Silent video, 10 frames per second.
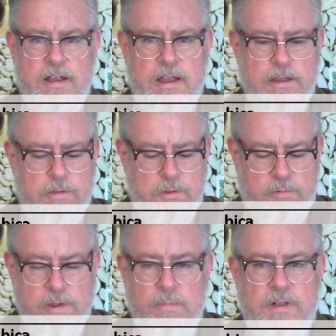another
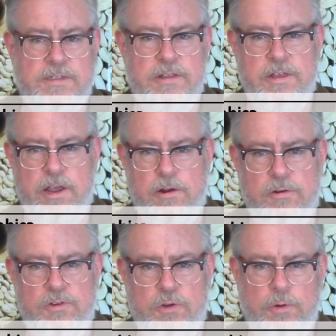three months of the year
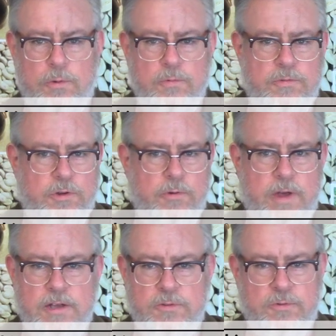to do
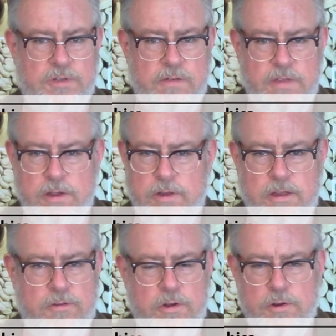extra stuff that you
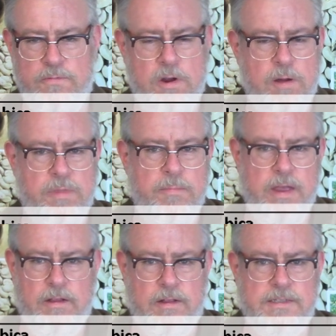need on your farm, the
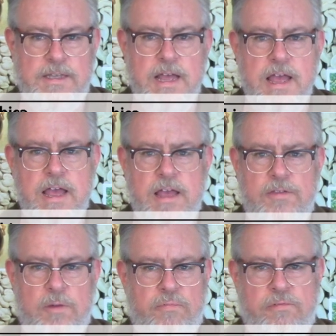maintenance,
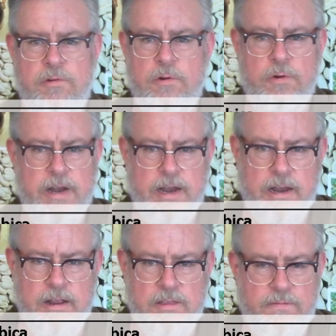the
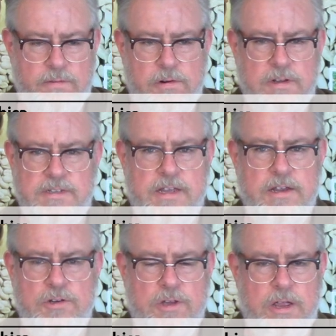pruning, the
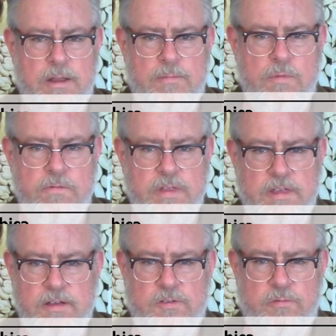fertilization, moving
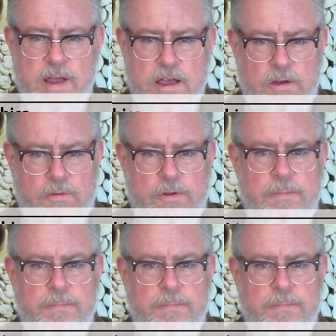things around